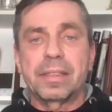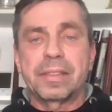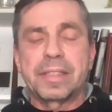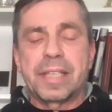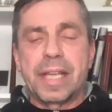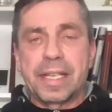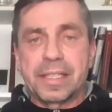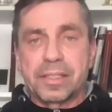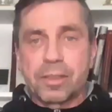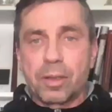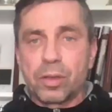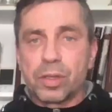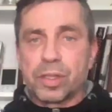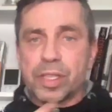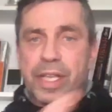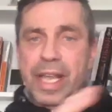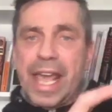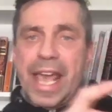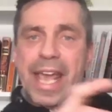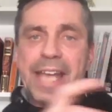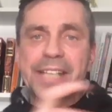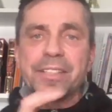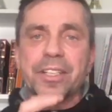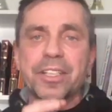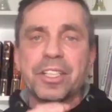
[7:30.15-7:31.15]
takes all the
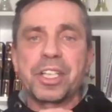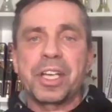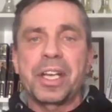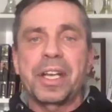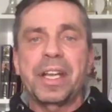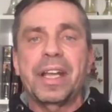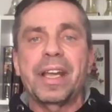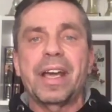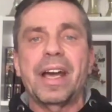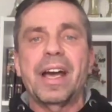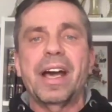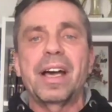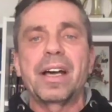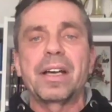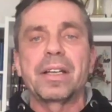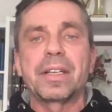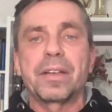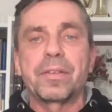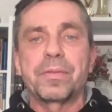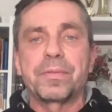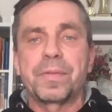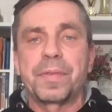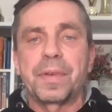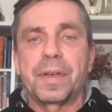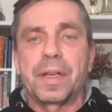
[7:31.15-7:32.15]
energy out
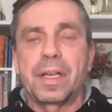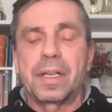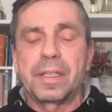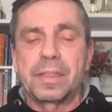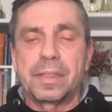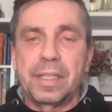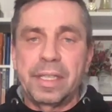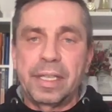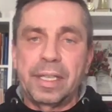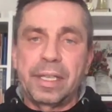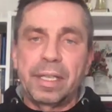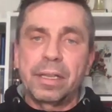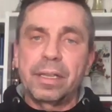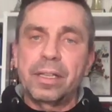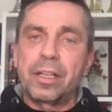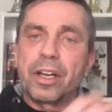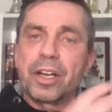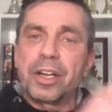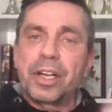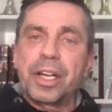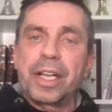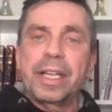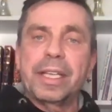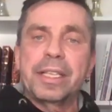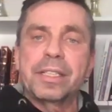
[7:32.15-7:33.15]
of the
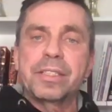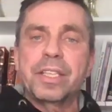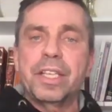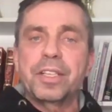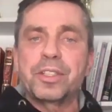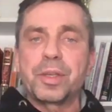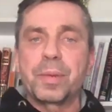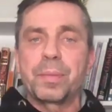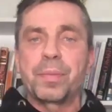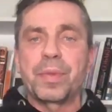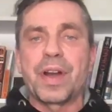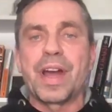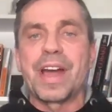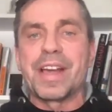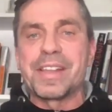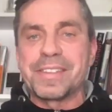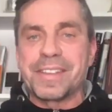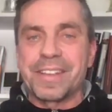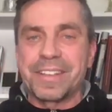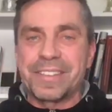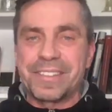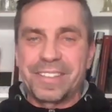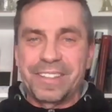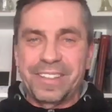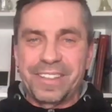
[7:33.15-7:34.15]
learning and teaching
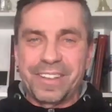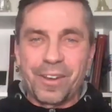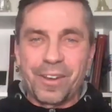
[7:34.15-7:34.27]
process,